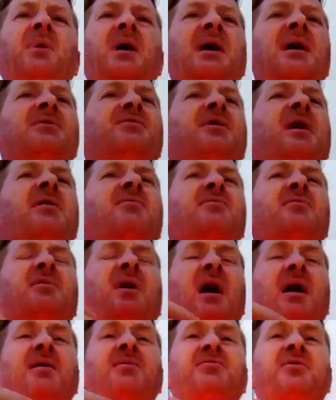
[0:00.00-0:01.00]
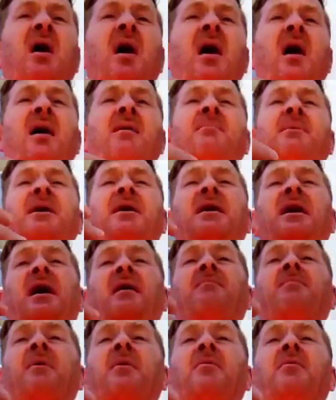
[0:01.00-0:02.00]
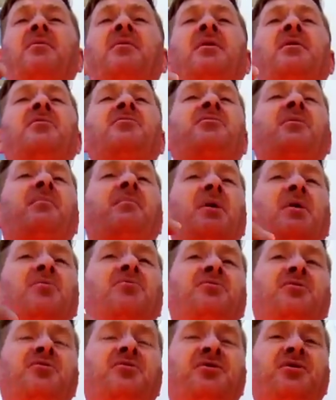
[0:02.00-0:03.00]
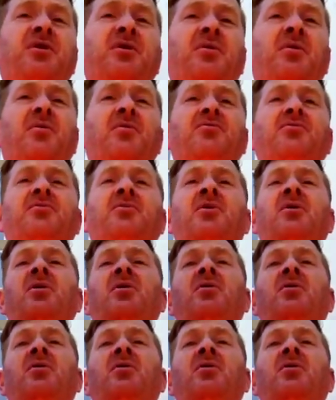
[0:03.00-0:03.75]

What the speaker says: It takes a lot of time and effort to build your skills,